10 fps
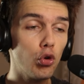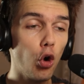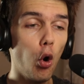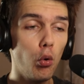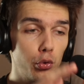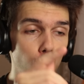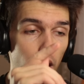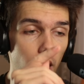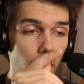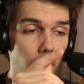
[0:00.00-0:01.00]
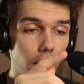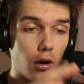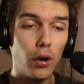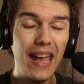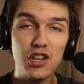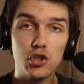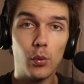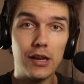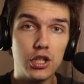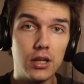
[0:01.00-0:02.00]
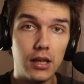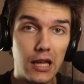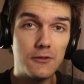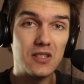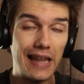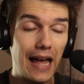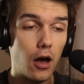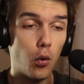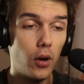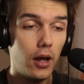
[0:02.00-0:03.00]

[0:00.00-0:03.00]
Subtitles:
go to her location where she lives now